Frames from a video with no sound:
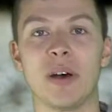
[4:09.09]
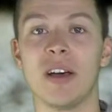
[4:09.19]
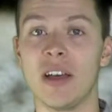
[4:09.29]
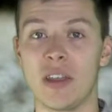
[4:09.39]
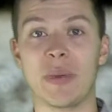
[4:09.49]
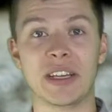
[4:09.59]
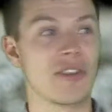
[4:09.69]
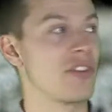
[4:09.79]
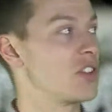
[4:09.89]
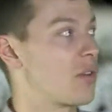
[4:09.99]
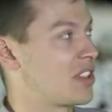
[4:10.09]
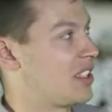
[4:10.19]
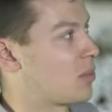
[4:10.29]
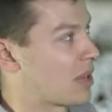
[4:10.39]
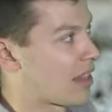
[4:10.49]
But the big difference obviously
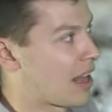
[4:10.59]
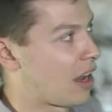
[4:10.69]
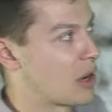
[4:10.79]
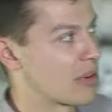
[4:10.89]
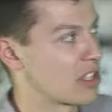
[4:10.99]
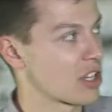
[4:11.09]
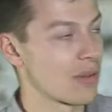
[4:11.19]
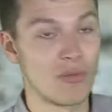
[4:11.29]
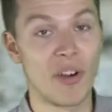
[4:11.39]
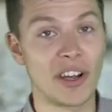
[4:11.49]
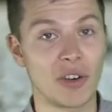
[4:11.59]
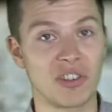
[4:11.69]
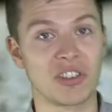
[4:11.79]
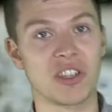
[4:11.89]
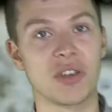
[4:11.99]
is we get that low pressure come right
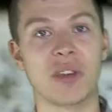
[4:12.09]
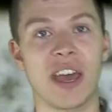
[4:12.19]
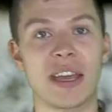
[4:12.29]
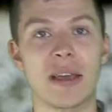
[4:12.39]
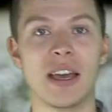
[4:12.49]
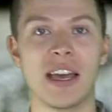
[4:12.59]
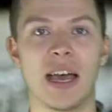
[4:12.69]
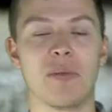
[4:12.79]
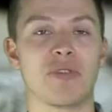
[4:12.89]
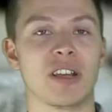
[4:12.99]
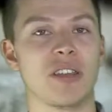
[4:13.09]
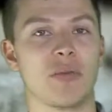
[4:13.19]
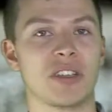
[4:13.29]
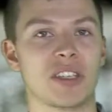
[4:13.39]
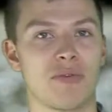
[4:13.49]
across the UK and bringing the
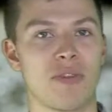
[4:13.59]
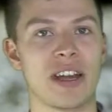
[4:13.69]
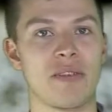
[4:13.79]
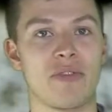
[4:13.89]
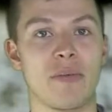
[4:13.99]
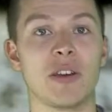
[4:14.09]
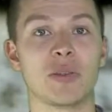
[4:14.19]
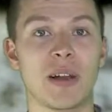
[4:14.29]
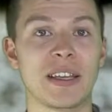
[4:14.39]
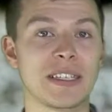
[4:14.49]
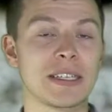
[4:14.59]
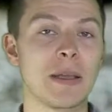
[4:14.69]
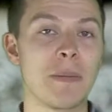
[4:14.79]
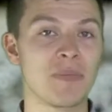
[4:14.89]
risk of rain for most places.